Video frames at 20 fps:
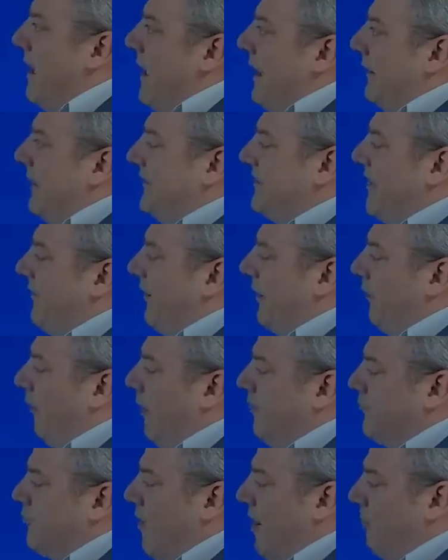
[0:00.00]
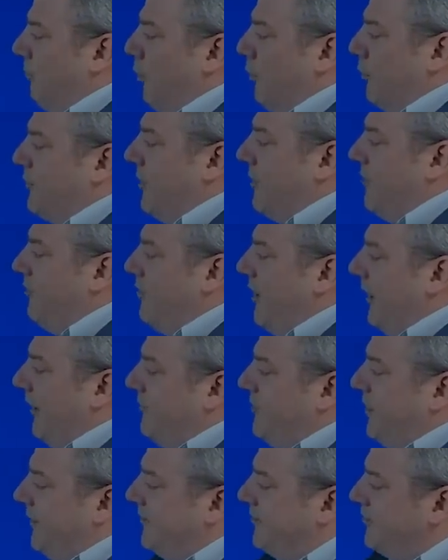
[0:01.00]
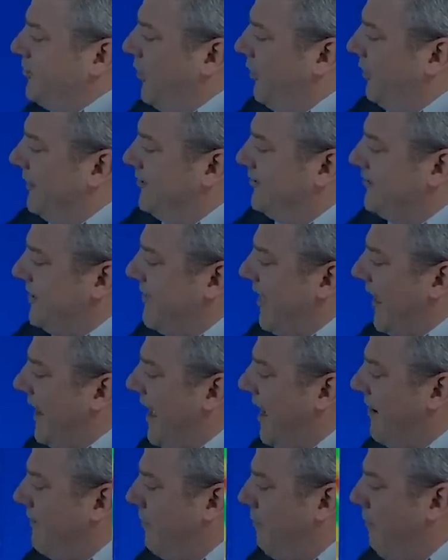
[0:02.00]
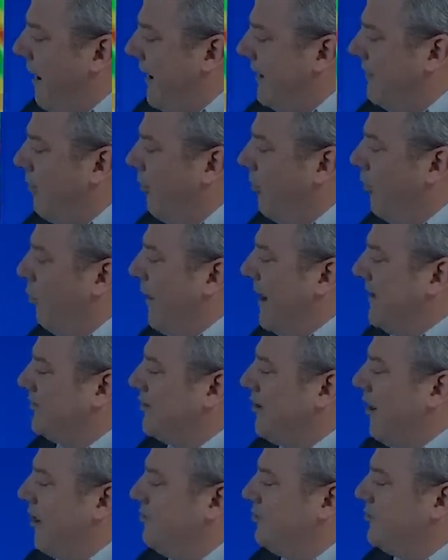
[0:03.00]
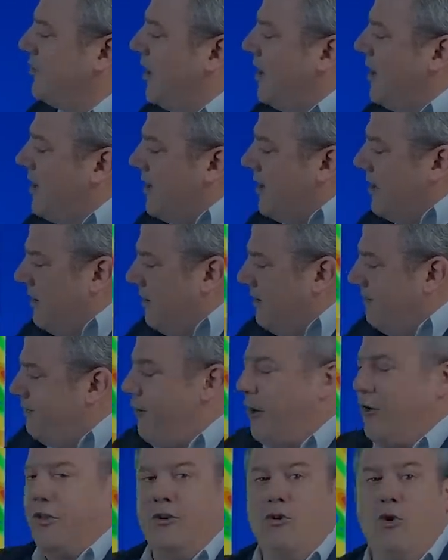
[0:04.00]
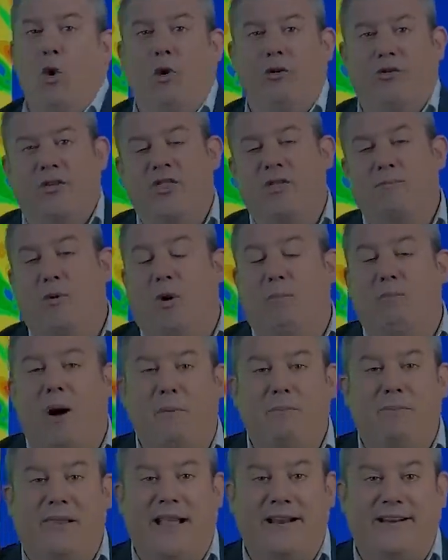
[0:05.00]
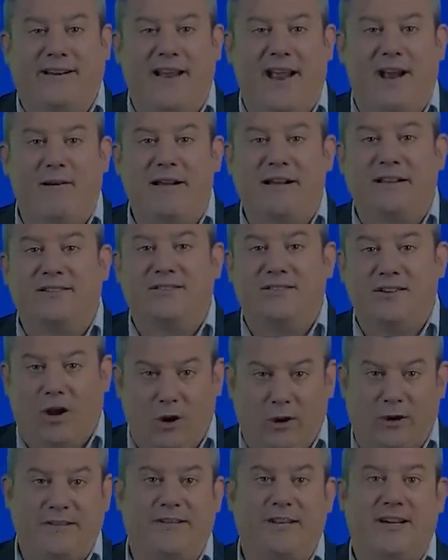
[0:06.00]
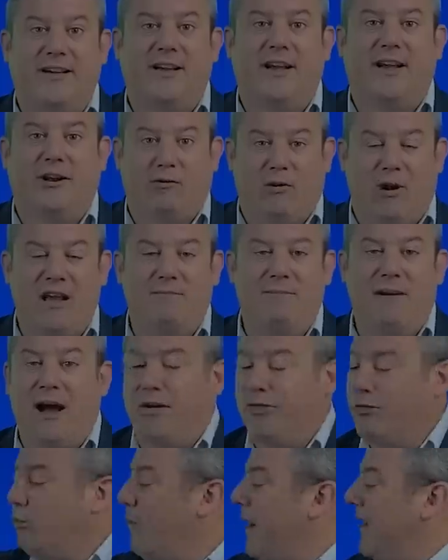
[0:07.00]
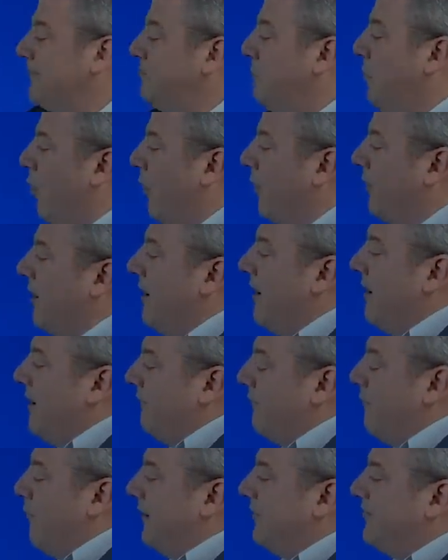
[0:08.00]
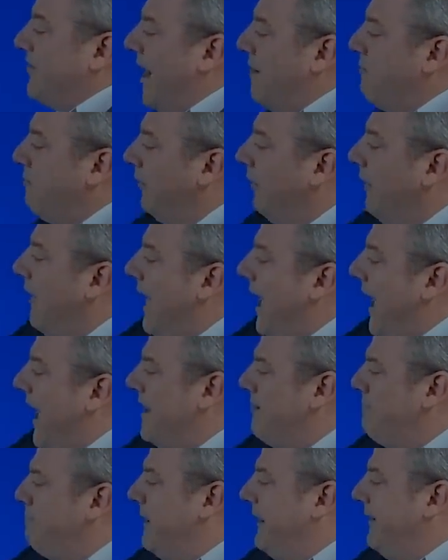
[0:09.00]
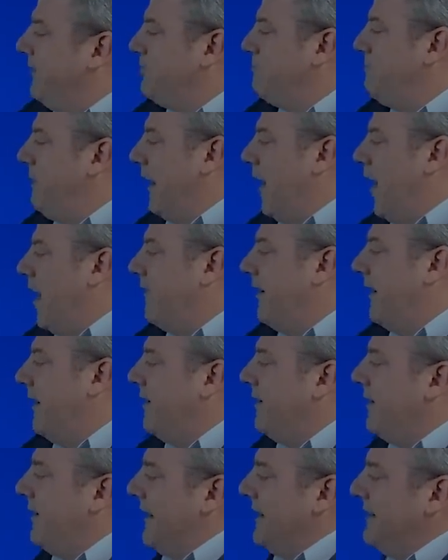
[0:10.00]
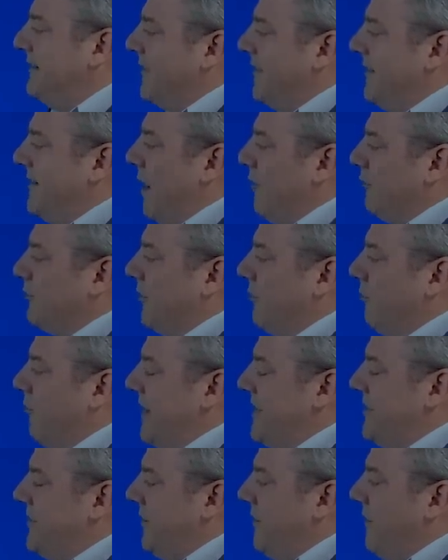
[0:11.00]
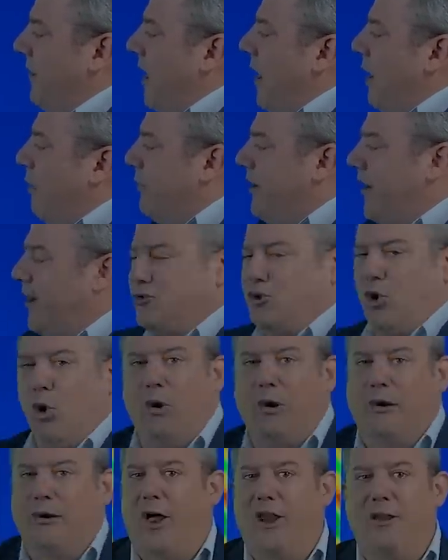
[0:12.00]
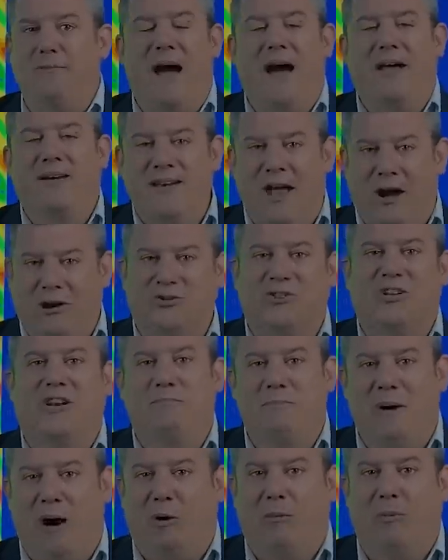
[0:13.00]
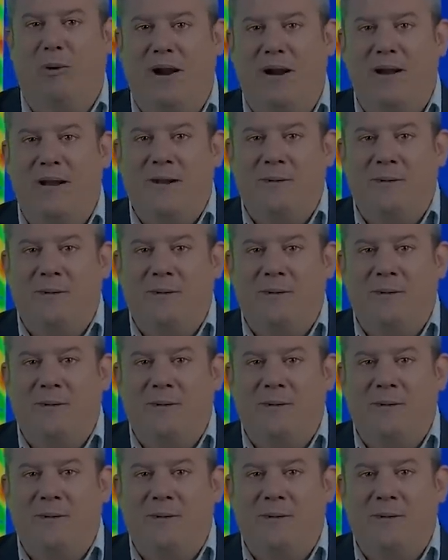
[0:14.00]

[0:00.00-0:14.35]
Let's have a closer up look to New Zealand. You can certainly see that heavy rain on the west coast. Further north in the more populated areas, Hokitika, Greymouth, Westport, for example, and a bit of spillover into the Nelson region. We don't talk a lot about Nelson and Marlborough.